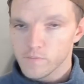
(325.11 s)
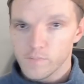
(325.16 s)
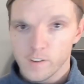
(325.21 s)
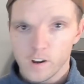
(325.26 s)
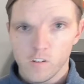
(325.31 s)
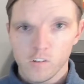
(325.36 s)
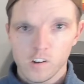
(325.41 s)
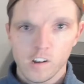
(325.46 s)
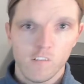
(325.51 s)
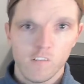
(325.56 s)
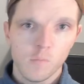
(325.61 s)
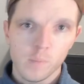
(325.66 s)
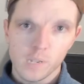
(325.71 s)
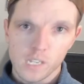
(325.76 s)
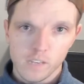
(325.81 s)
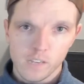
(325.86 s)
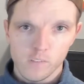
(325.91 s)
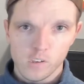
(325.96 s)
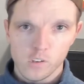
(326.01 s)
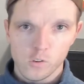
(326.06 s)
federal government
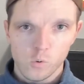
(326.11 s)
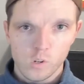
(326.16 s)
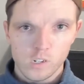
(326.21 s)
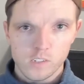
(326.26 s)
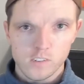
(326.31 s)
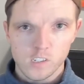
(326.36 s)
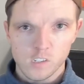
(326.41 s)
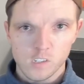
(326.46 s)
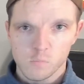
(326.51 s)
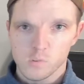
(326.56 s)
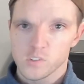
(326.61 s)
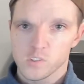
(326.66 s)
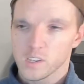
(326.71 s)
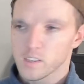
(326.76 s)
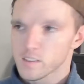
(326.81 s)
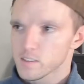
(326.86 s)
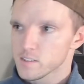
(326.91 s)
giving you 26%,